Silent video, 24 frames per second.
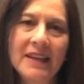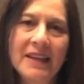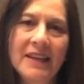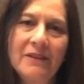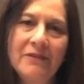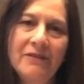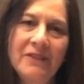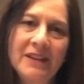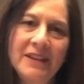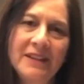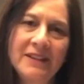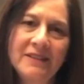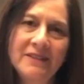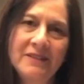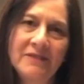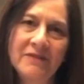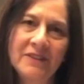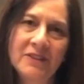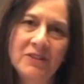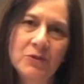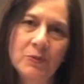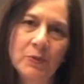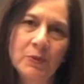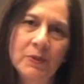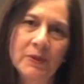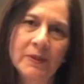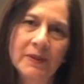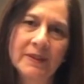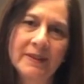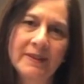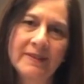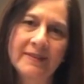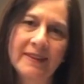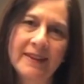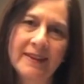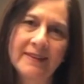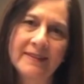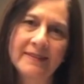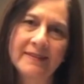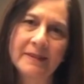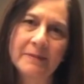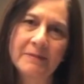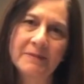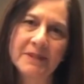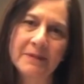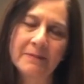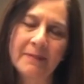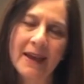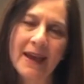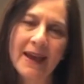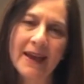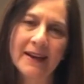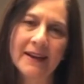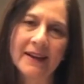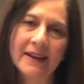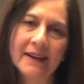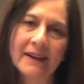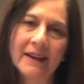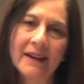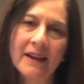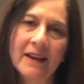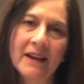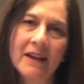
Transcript: if an individual is asymptomatic,